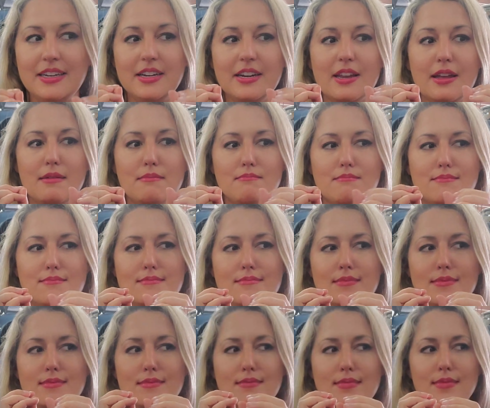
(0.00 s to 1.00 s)
ended up,
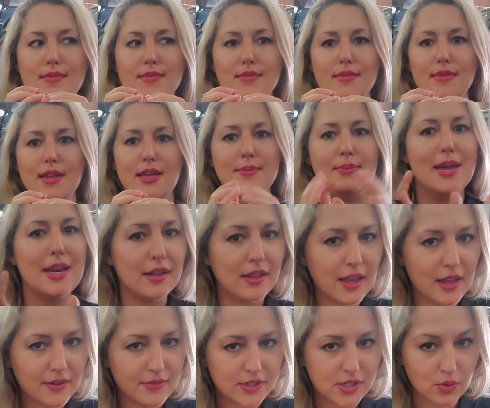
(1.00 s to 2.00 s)
he made a
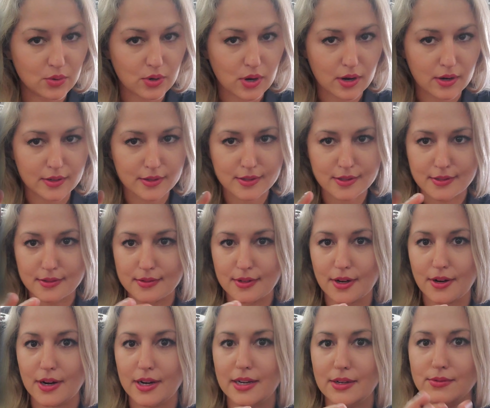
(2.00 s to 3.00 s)
lot of his own cars.
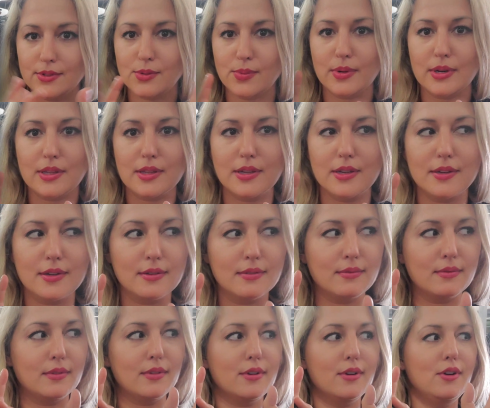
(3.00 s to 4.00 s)
All right, he was one of the
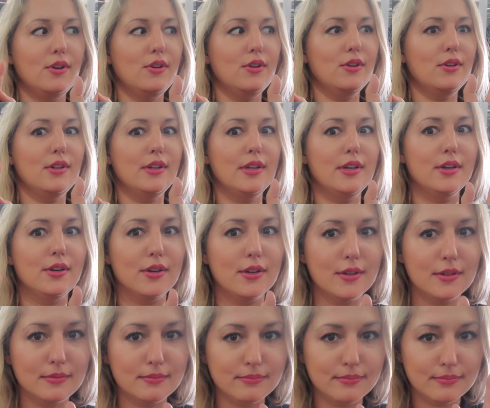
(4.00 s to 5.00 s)

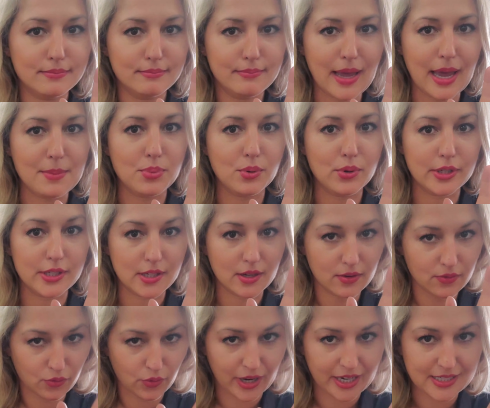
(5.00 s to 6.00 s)
earlier bad boys
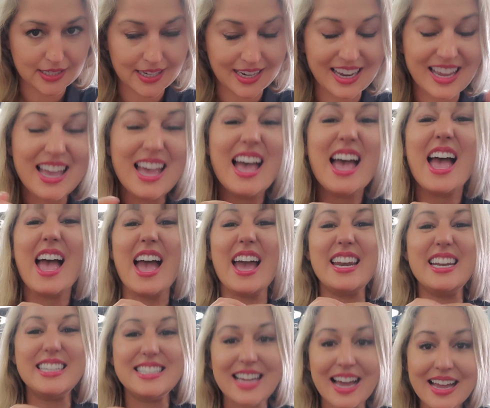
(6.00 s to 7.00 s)
of racing.
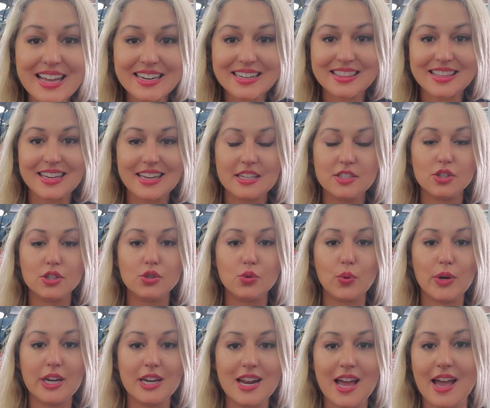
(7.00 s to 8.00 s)
And he died at the age of
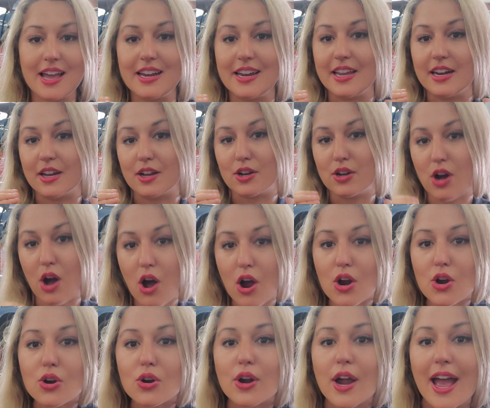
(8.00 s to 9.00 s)
29 in a
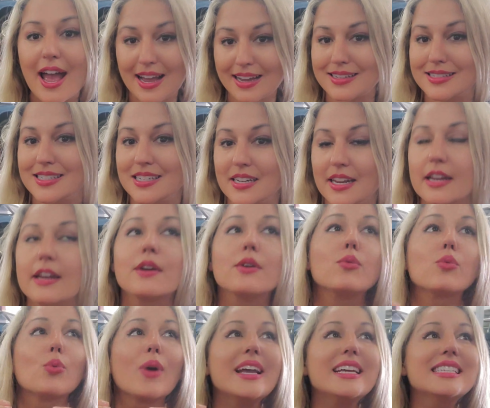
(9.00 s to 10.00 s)
car accident, in a
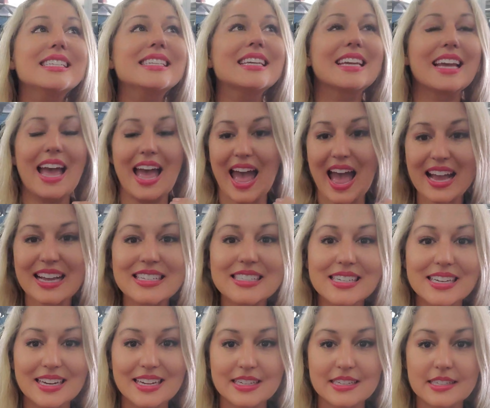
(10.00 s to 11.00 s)
racing
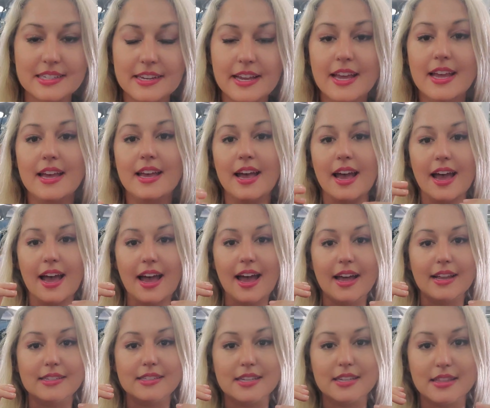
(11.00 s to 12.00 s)
accident
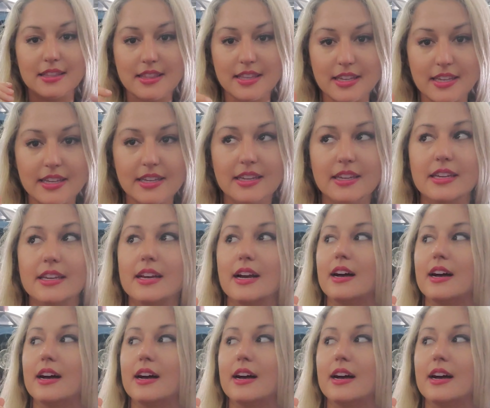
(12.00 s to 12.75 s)
at the